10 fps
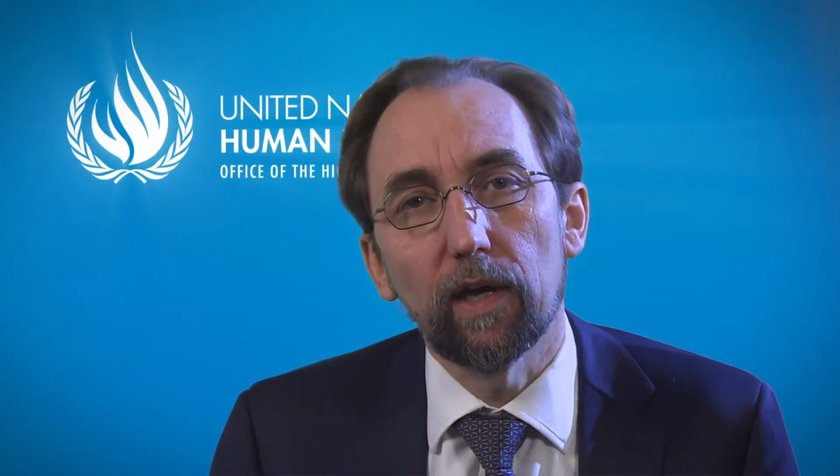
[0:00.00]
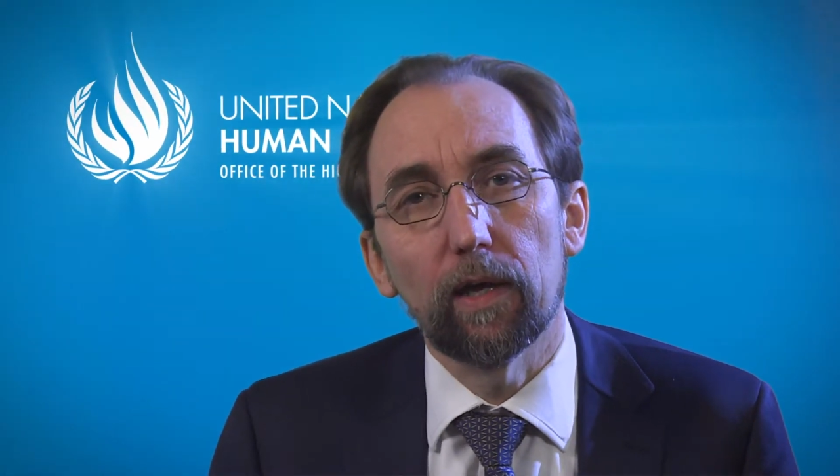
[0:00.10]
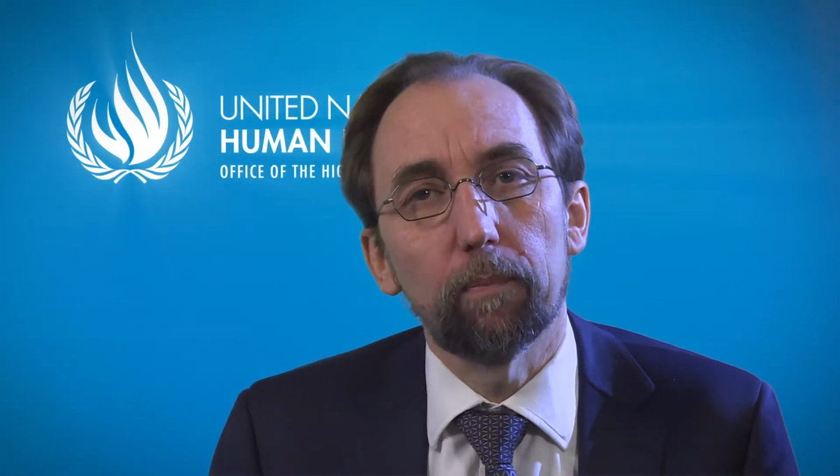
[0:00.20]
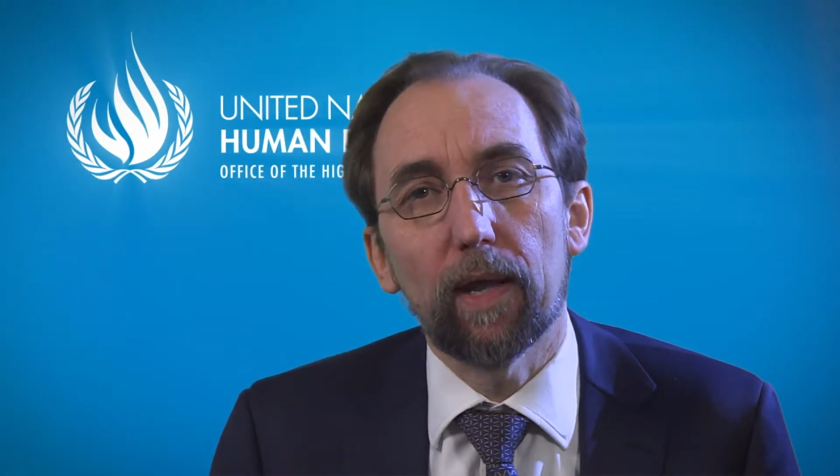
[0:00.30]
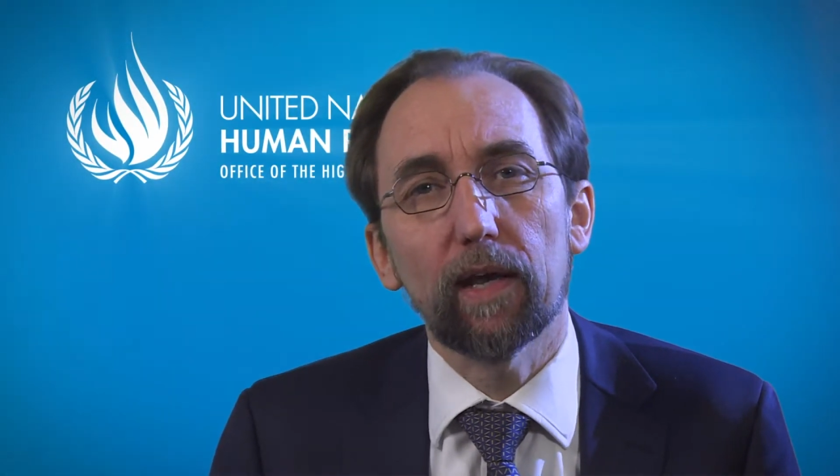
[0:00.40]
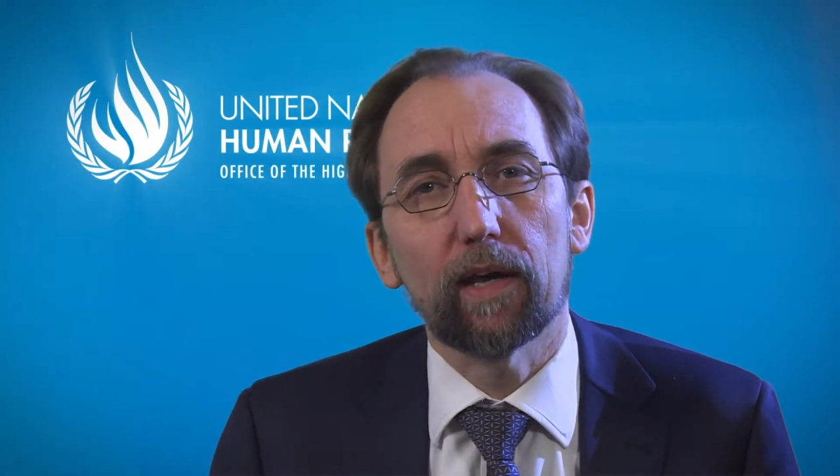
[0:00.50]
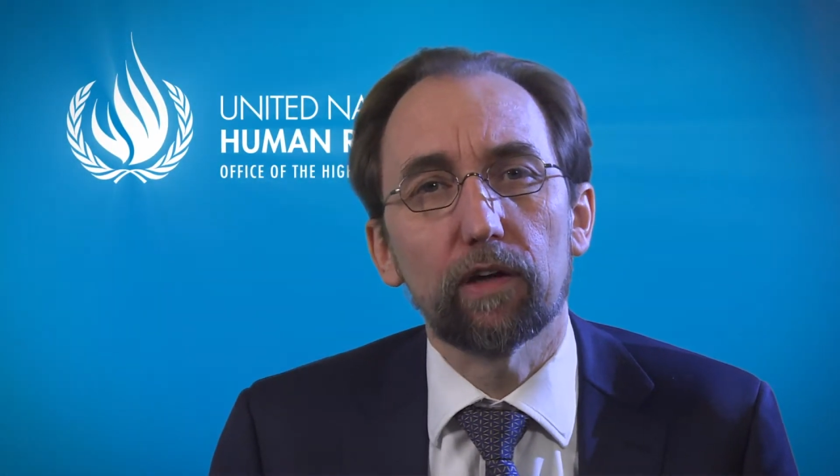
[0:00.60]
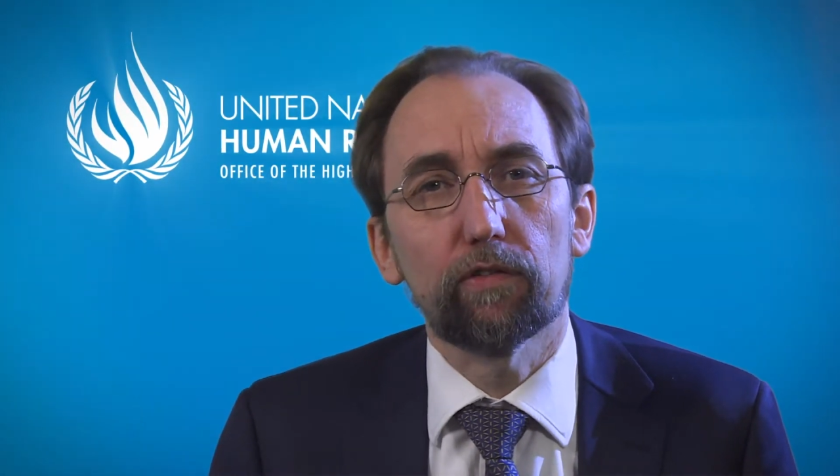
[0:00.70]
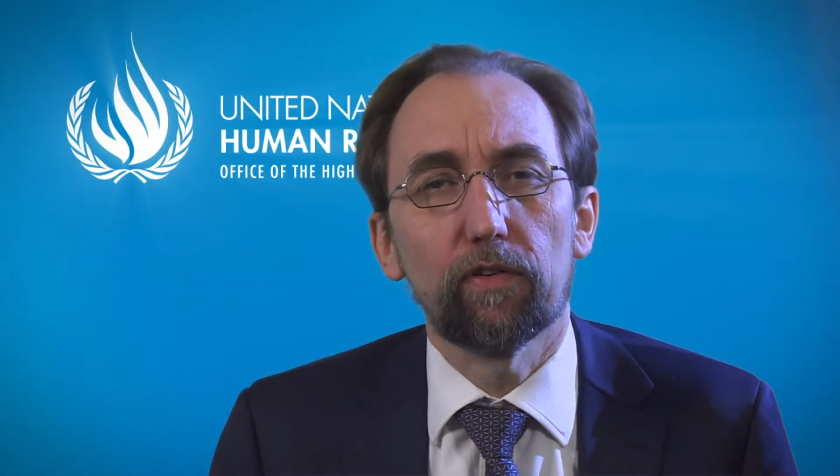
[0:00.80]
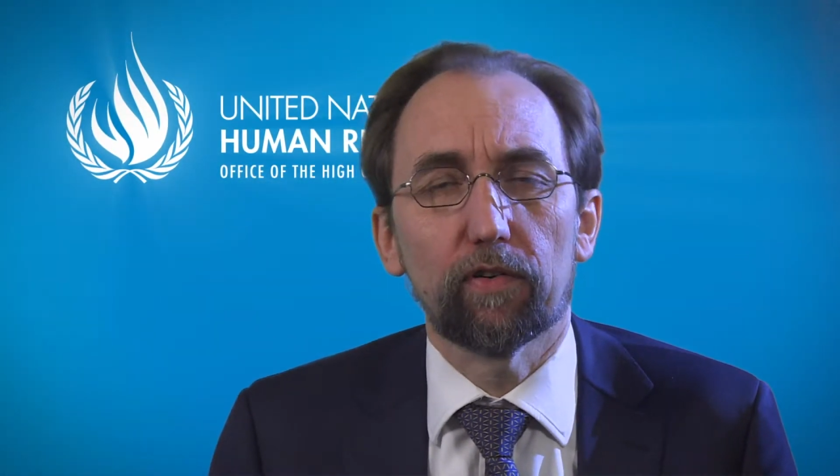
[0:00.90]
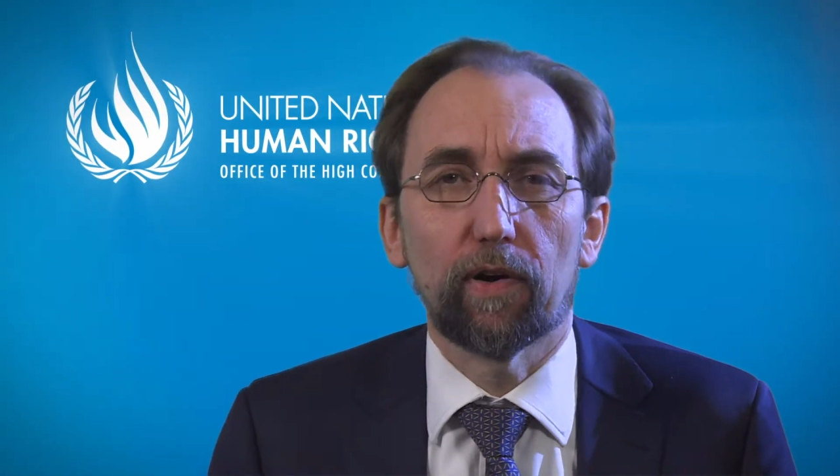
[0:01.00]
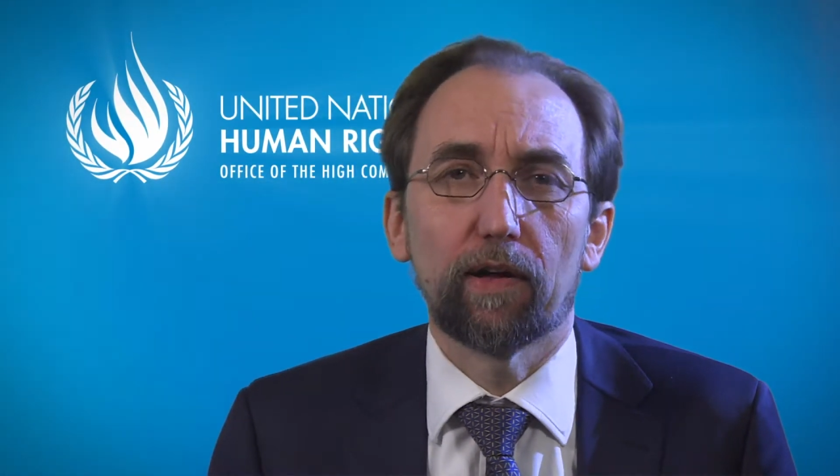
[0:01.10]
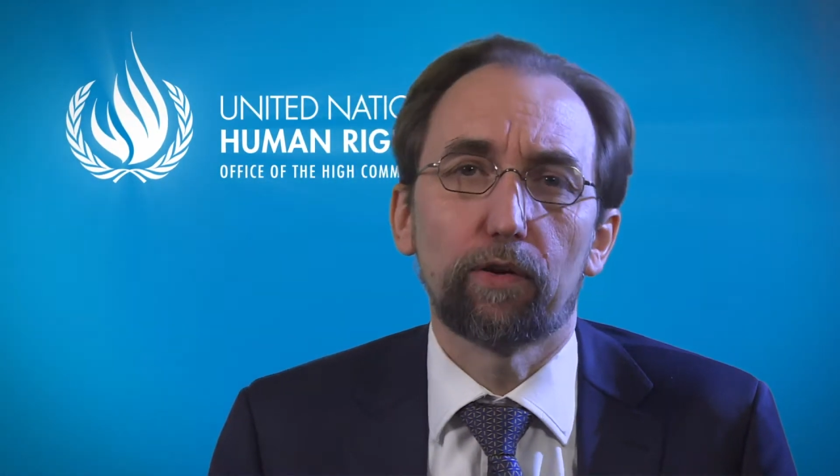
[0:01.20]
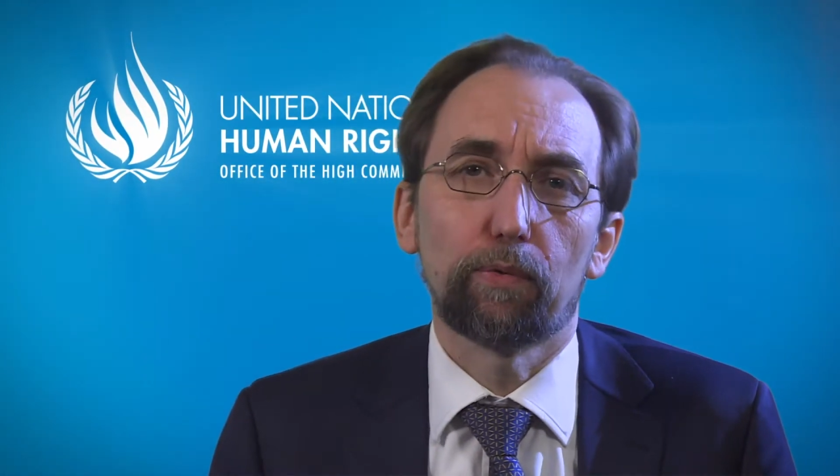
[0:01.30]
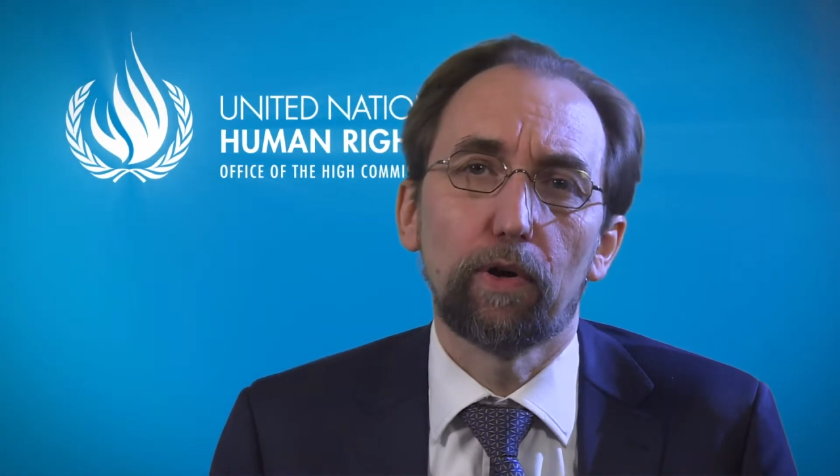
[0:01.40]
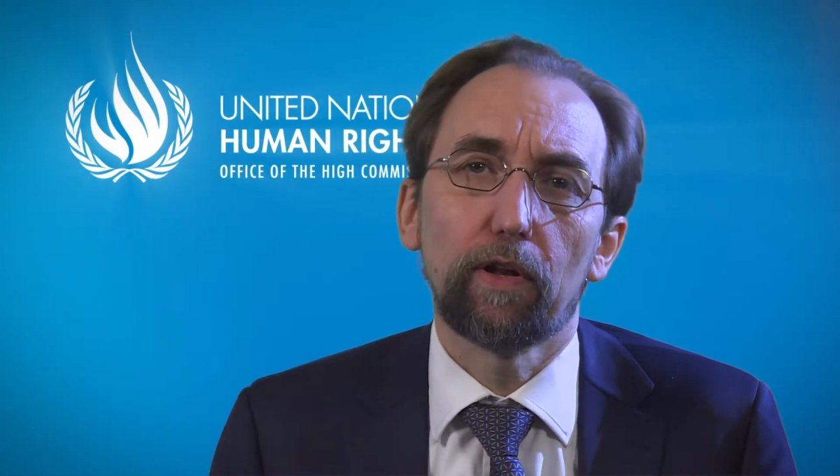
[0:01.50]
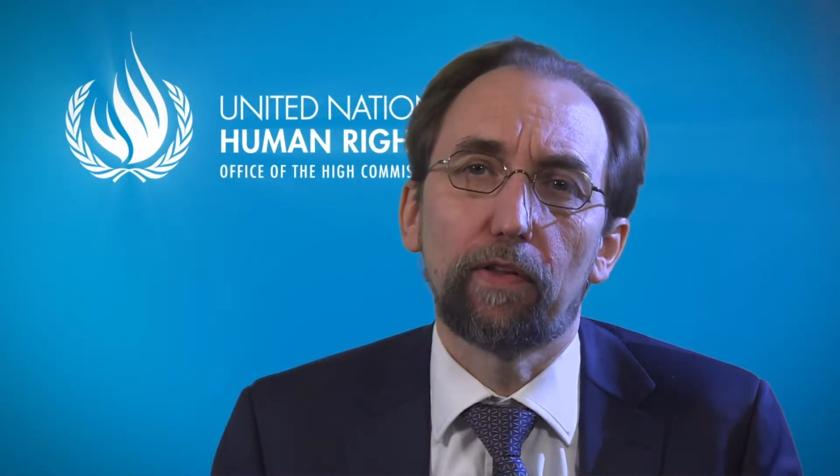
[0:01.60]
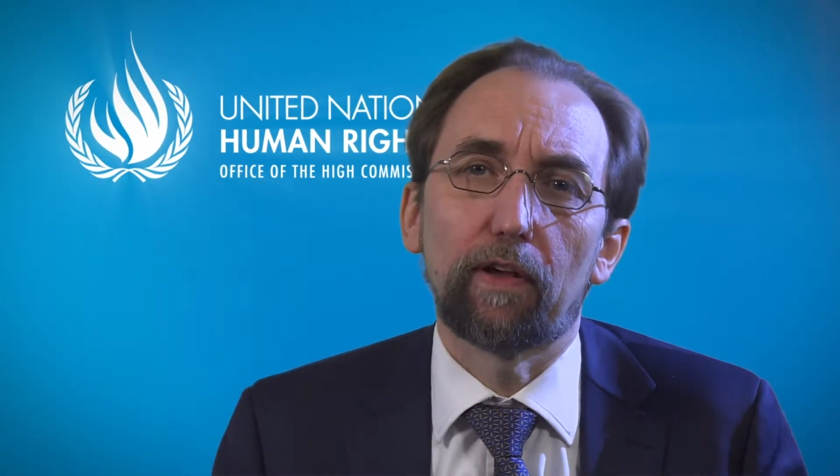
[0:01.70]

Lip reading: In many countries around the world,